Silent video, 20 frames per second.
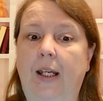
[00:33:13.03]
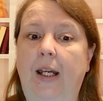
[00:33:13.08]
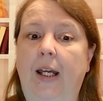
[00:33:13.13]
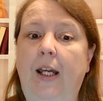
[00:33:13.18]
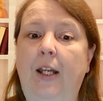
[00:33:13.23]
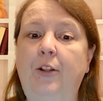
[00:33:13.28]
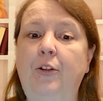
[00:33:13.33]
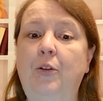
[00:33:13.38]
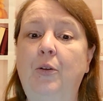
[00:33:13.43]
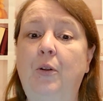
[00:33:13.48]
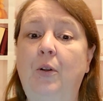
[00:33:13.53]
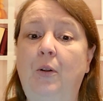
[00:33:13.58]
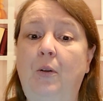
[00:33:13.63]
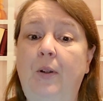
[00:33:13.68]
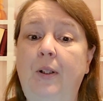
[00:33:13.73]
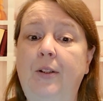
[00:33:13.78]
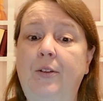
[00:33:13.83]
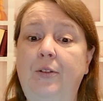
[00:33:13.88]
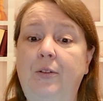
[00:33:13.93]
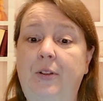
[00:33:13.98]
And you're
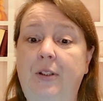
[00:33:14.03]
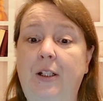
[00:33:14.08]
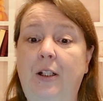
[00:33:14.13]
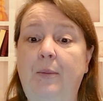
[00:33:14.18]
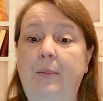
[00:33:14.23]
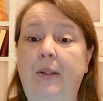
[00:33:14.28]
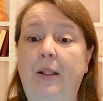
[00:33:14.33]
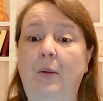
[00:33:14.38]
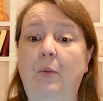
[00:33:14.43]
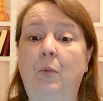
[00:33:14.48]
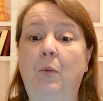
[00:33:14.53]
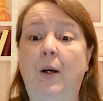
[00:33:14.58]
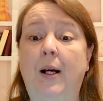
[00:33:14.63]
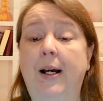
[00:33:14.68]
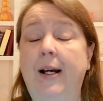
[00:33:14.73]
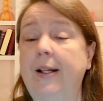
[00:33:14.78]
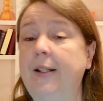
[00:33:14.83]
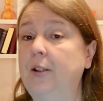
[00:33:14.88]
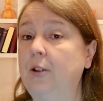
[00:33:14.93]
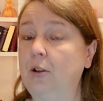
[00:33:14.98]
going to tell me
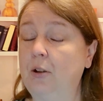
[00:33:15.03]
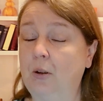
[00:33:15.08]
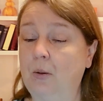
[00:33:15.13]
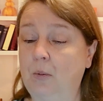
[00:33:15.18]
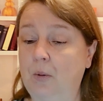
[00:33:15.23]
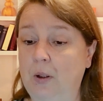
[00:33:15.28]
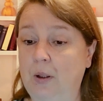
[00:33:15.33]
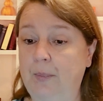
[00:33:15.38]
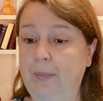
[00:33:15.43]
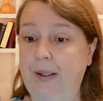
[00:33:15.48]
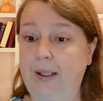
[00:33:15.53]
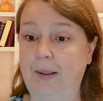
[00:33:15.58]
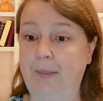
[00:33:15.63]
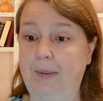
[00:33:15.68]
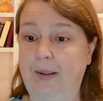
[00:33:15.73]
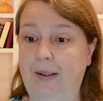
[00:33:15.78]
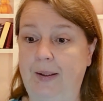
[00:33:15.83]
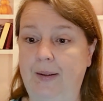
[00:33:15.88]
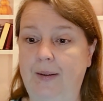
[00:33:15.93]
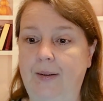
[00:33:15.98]
why you don't want a
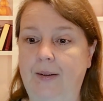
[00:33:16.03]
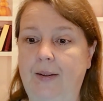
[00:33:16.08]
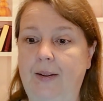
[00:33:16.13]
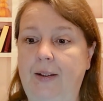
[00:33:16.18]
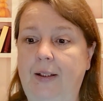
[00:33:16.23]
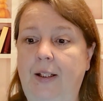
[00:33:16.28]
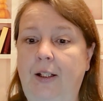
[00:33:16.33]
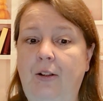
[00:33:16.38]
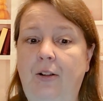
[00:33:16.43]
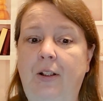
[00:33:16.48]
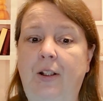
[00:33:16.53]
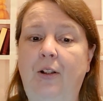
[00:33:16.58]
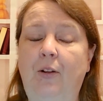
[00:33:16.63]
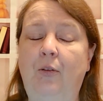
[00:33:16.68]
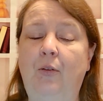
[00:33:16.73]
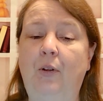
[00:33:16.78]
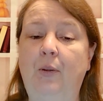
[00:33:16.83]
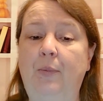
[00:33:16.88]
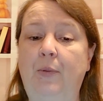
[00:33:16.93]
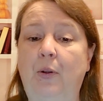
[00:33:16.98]
baby. Kirian
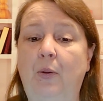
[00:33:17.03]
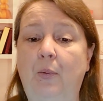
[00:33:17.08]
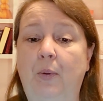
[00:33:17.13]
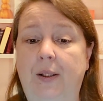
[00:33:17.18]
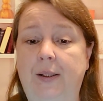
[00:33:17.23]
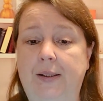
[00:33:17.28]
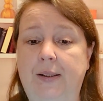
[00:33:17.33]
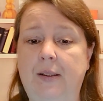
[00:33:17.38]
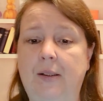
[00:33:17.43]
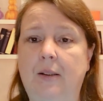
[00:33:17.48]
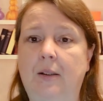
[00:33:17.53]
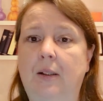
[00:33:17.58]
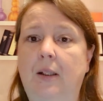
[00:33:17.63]
gripped her wrist.